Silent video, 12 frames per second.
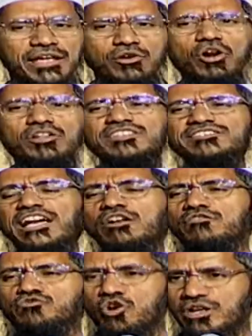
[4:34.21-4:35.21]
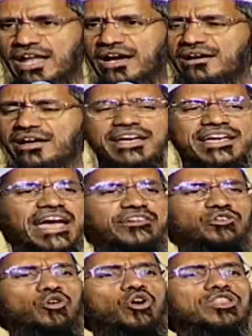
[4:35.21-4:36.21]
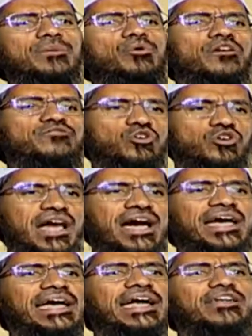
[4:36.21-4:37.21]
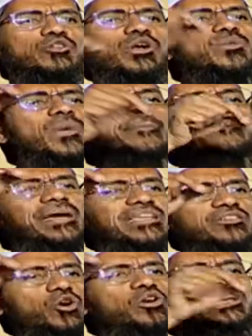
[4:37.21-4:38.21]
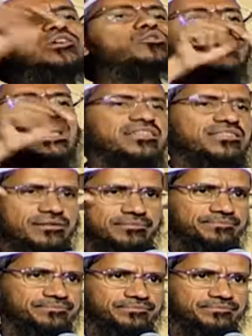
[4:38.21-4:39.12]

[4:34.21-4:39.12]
he knows the sign of Jonah, he has to go to the book of Jonah. It is only one page, only two sides.